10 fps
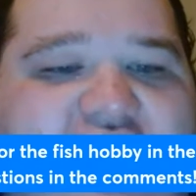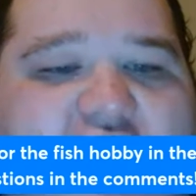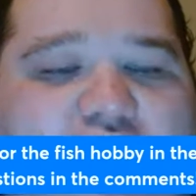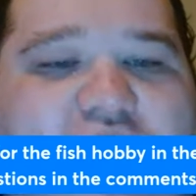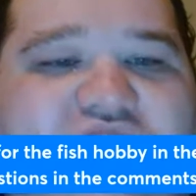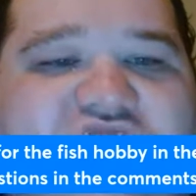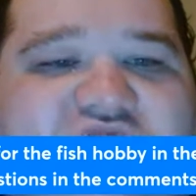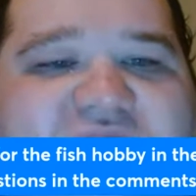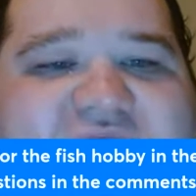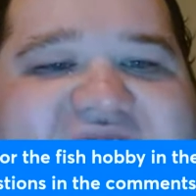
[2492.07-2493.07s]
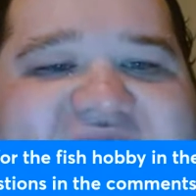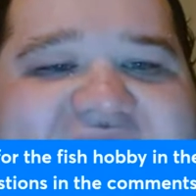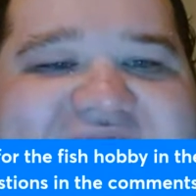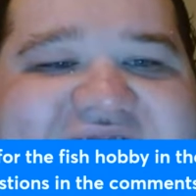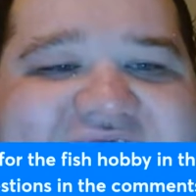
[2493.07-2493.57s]
What should my
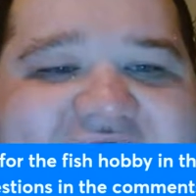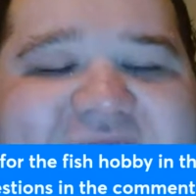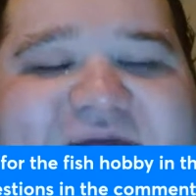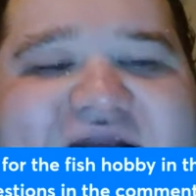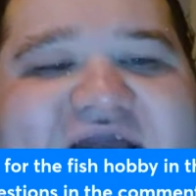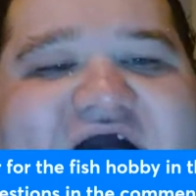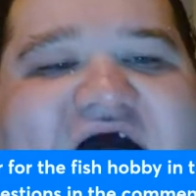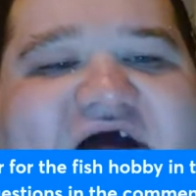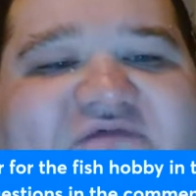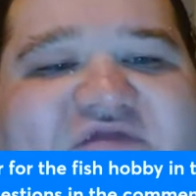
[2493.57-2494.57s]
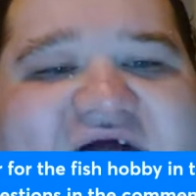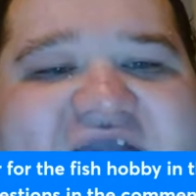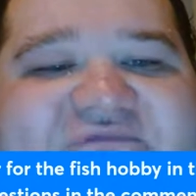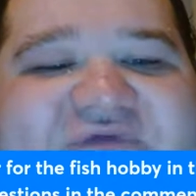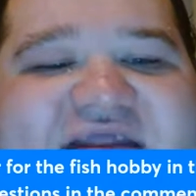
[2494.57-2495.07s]
next topic of
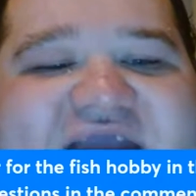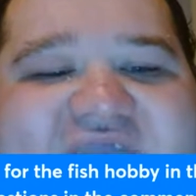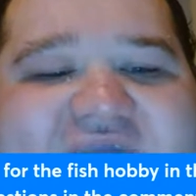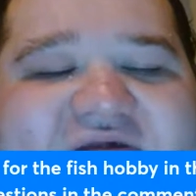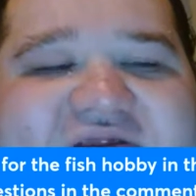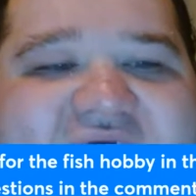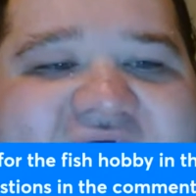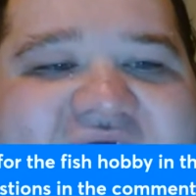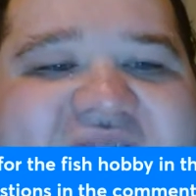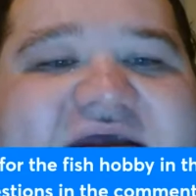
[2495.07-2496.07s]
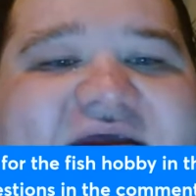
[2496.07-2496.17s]
Life in the Amazon